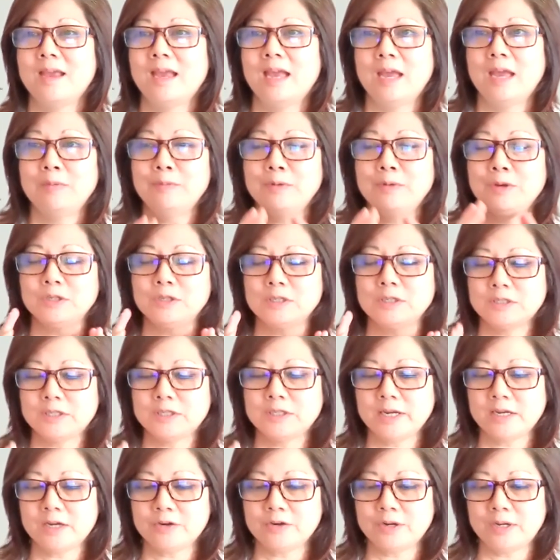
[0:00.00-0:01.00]
And we're going to
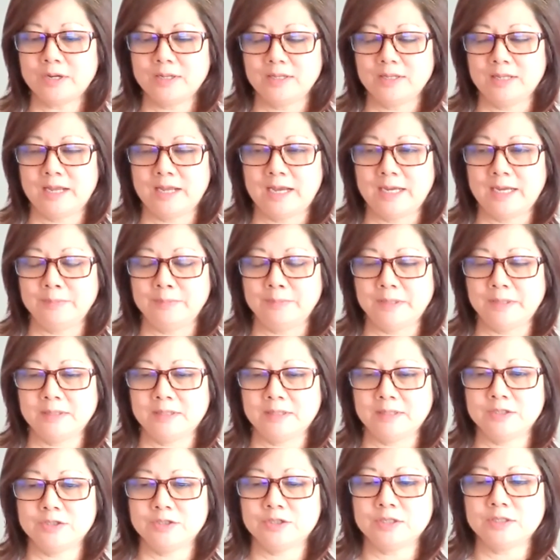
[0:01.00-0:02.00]
check our alignment
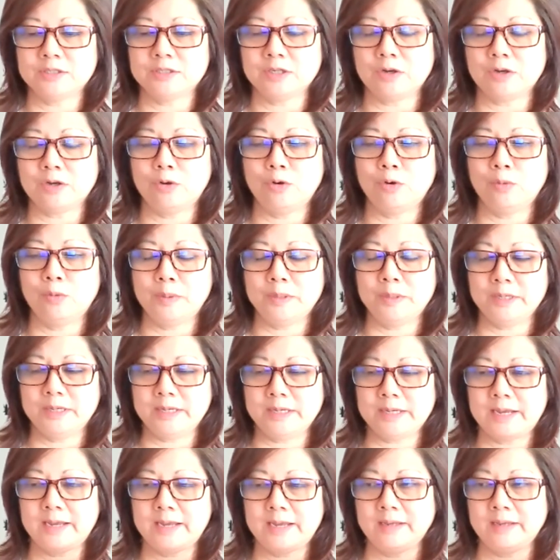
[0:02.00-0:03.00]
because just
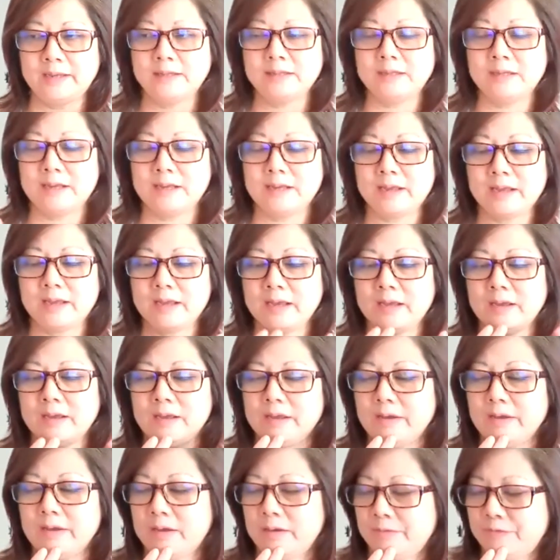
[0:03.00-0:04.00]
opening and
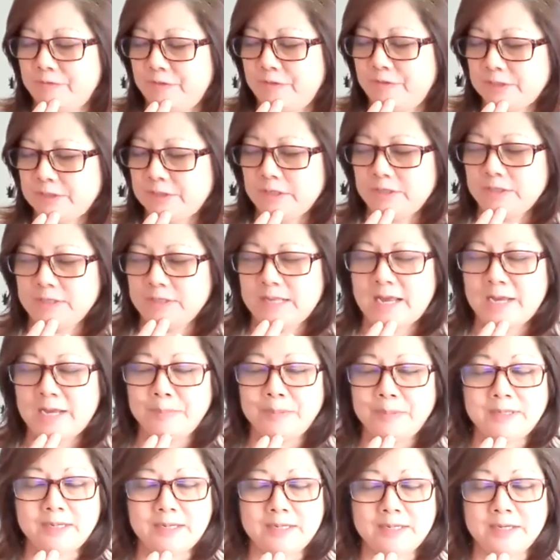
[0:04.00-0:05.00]
fixing our
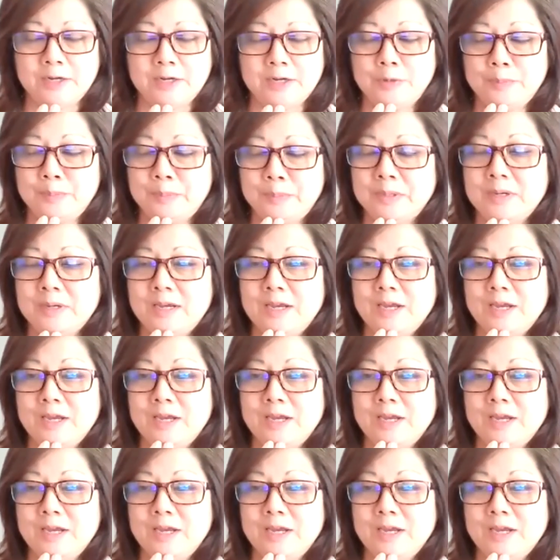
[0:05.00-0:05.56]
alignment can help.